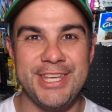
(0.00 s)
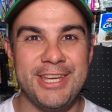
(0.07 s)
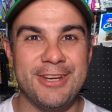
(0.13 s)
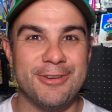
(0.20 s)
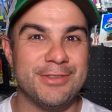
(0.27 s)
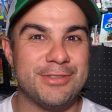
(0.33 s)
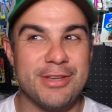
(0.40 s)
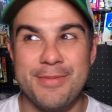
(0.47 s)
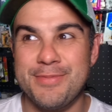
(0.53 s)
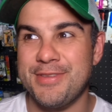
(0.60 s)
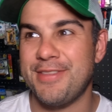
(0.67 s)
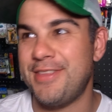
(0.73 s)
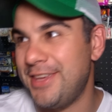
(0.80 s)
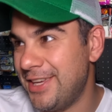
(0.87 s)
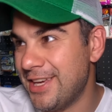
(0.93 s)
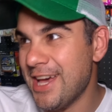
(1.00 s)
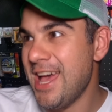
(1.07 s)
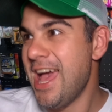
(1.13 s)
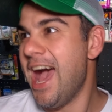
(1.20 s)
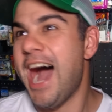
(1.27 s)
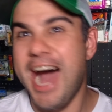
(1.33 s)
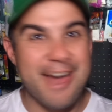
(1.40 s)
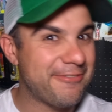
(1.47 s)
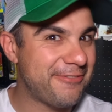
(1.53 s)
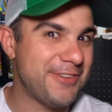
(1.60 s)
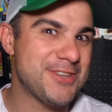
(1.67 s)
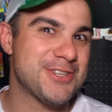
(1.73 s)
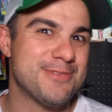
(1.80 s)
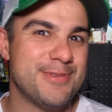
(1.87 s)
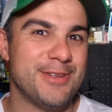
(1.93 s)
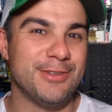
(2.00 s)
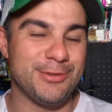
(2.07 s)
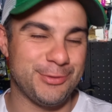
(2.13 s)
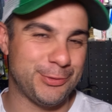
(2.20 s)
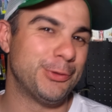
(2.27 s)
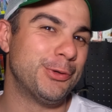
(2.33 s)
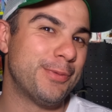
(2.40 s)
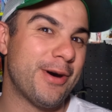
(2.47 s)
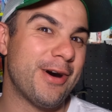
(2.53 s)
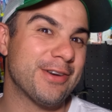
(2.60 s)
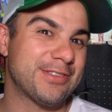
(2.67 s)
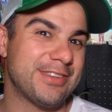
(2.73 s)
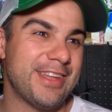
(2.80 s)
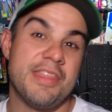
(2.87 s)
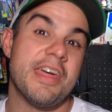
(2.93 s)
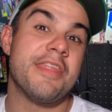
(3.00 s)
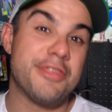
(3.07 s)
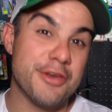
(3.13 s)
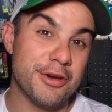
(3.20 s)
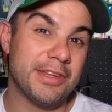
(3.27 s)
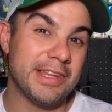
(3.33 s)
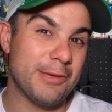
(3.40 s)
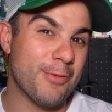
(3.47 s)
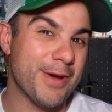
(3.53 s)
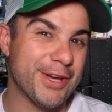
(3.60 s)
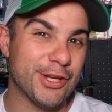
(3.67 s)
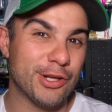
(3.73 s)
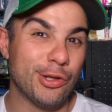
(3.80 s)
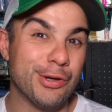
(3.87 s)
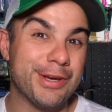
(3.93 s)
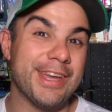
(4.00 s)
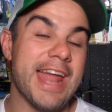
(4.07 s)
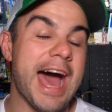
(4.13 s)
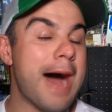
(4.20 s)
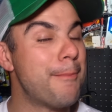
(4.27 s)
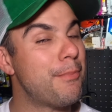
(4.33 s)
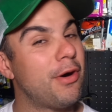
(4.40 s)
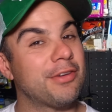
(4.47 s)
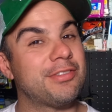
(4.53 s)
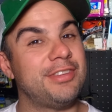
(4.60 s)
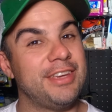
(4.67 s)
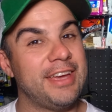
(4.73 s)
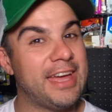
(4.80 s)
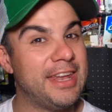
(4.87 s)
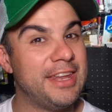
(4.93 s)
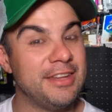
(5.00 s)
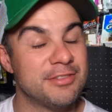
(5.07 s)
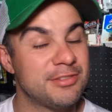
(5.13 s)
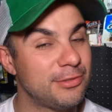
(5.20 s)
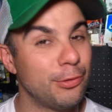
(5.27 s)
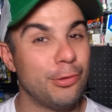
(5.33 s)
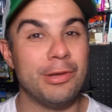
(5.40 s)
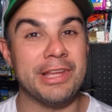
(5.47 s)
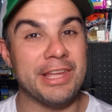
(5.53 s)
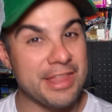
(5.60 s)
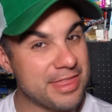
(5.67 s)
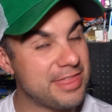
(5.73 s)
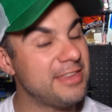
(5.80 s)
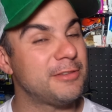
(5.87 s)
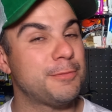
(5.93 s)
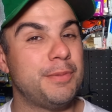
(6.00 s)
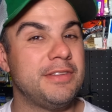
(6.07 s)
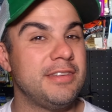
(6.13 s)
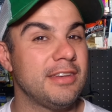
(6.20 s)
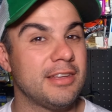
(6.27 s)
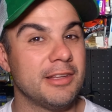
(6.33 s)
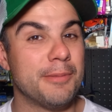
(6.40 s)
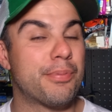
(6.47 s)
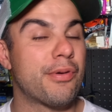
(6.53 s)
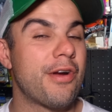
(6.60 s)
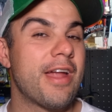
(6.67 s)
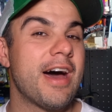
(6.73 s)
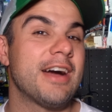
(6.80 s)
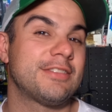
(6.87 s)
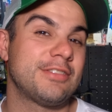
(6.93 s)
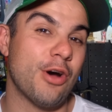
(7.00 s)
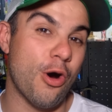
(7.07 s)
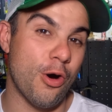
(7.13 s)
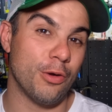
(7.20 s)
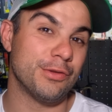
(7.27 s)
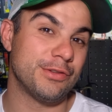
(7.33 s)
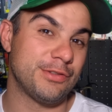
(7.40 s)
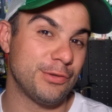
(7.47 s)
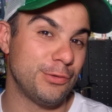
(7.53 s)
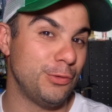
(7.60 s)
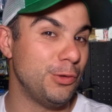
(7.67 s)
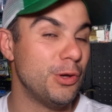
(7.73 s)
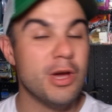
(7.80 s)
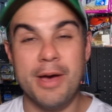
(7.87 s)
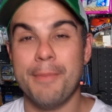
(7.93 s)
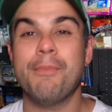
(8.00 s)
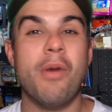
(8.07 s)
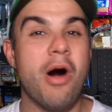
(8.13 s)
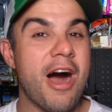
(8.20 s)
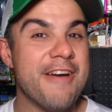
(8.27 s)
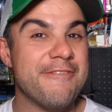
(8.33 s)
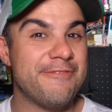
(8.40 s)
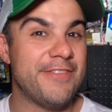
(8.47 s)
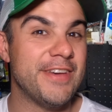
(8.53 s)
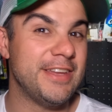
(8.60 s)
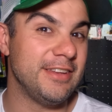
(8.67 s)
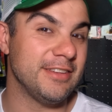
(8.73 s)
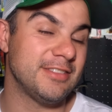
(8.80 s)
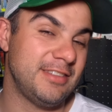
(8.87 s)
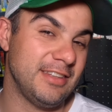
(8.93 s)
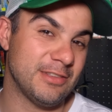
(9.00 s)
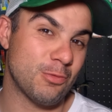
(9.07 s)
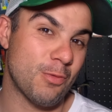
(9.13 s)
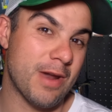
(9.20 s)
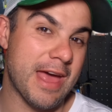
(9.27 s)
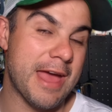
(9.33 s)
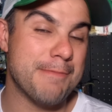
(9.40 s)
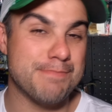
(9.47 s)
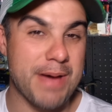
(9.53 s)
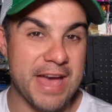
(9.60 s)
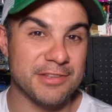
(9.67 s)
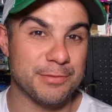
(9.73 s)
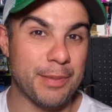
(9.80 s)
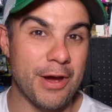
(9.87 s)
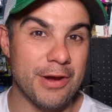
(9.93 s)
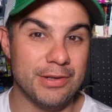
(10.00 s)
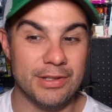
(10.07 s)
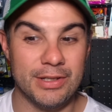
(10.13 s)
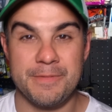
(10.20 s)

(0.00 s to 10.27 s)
here in terms of the fisherman's toolbox. Then thirdly, we're going to look at unboxing and installing this particular product onto my Phoenix 618 bass boat.